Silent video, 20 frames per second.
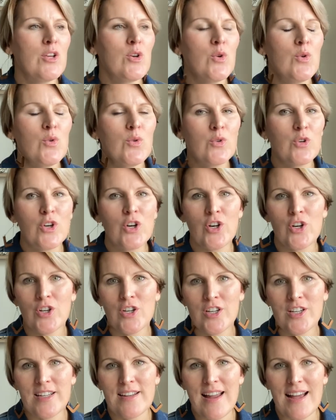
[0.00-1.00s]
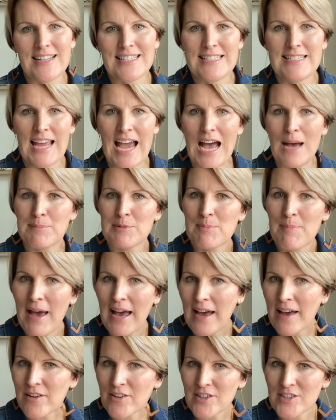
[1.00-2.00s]
who could adapt
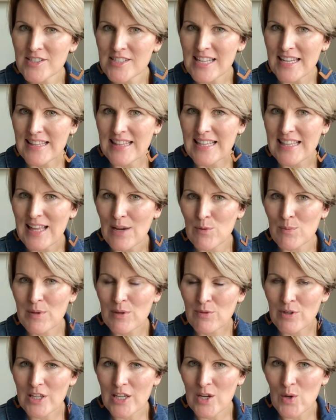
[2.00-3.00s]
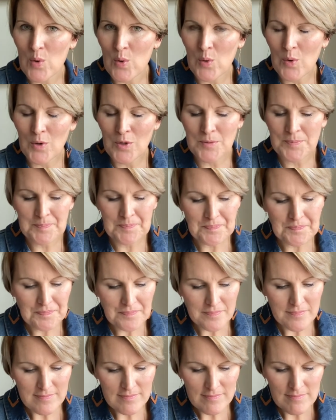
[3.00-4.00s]
patterns, I think that would be really cool.
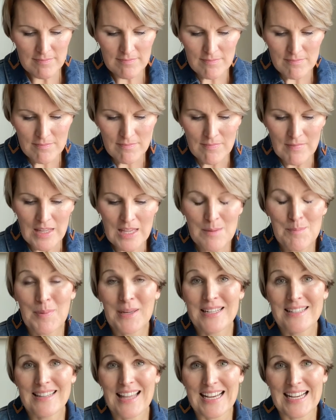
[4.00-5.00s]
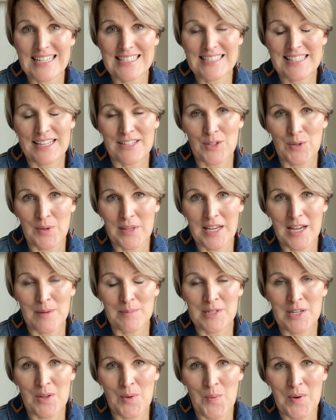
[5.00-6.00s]
But it, like I said, it only
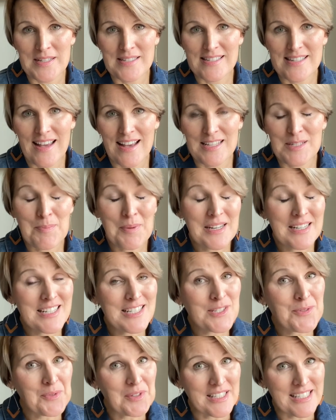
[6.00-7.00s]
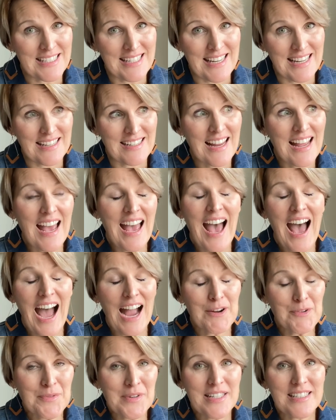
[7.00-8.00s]
comes in the one size, but it is really neat. I
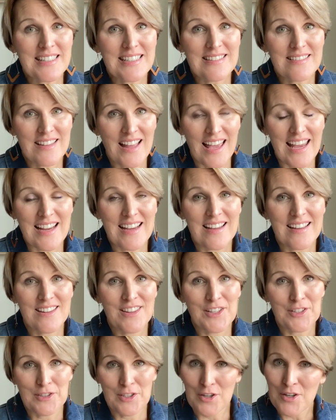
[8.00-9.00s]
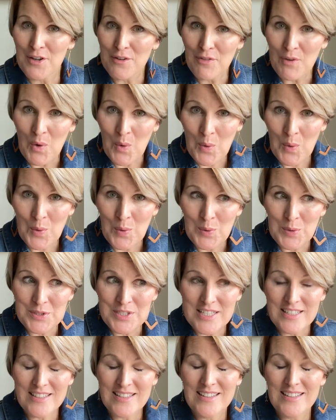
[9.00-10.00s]
really like the look of
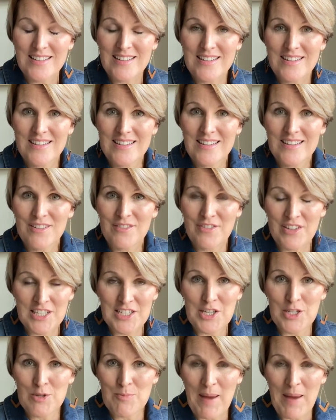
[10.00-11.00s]
old vintage